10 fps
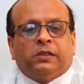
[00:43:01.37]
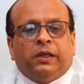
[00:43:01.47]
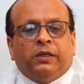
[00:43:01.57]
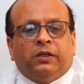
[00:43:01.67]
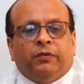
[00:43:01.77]

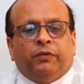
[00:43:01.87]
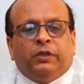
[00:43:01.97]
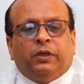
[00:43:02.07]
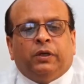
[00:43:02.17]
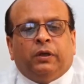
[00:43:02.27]
stage
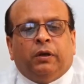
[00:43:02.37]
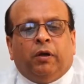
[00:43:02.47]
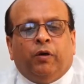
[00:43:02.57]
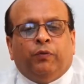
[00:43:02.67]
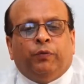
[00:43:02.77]
revision
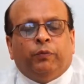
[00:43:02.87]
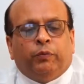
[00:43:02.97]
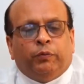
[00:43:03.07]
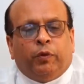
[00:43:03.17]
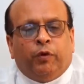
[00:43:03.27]
of
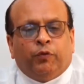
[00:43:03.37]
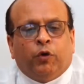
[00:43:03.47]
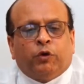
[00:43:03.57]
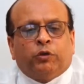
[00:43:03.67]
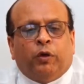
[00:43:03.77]

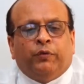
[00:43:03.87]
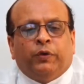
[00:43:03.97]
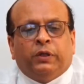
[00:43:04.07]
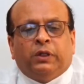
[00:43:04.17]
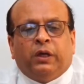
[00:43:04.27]
course
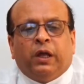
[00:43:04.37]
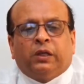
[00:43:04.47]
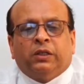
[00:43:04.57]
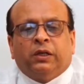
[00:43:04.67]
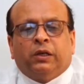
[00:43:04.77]
offers
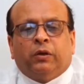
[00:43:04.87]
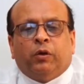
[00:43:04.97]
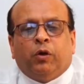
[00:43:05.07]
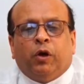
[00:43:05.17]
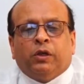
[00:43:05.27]
reduction in
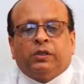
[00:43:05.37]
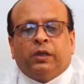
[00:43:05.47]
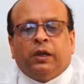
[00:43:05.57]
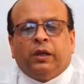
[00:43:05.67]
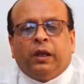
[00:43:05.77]

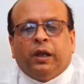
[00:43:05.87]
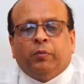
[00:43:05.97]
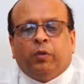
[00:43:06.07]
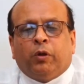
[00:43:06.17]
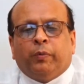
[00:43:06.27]
cost
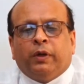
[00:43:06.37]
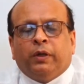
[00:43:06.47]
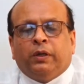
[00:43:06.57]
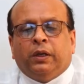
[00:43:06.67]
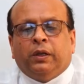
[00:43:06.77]
and
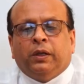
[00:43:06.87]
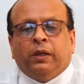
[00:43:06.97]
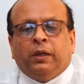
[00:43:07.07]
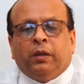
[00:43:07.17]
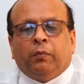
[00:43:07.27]
morbidity,
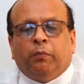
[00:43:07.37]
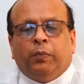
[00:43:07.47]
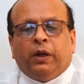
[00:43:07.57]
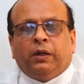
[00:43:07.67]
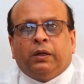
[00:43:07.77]

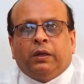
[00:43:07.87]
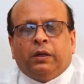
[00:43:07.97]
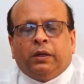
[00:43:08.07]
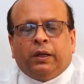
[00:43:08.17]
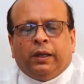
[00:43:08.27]
but
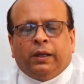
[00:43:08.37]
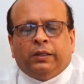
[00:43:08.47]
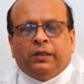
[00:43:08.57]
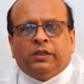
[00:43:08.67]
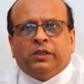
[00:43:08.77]

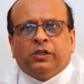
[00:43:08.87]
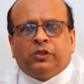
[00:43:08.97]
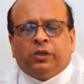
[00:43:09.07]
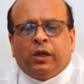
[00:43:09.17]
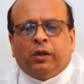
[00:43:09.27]
this is
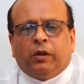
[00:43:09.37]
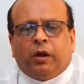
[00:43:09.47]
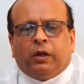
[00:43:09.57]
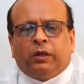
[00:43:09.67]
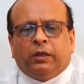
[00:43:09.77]
still
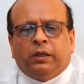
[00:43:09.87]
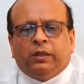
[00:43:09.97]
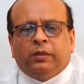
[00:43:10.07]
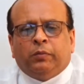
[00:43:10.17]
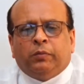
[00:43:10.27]
not
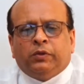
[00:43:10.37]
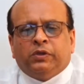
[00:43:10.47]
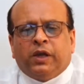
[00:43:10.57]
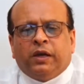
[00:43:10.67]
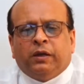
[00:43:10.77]
the
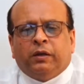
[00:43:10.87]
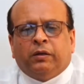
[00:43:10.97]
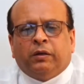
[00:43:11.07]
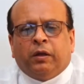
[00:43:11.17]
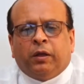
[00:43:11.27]
standard